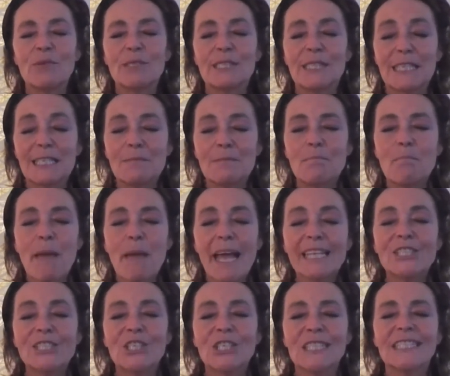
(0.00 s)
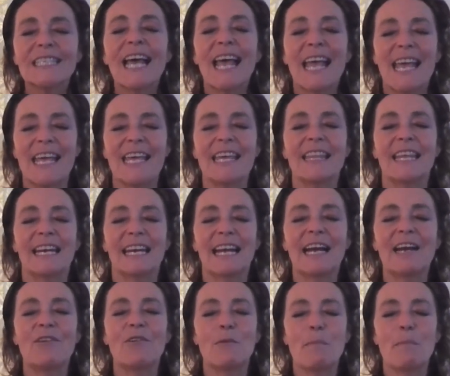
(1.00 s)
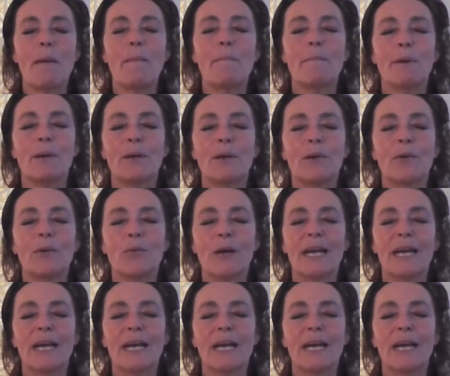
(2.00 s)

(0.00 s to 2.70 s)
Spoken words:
was this magic day that I remember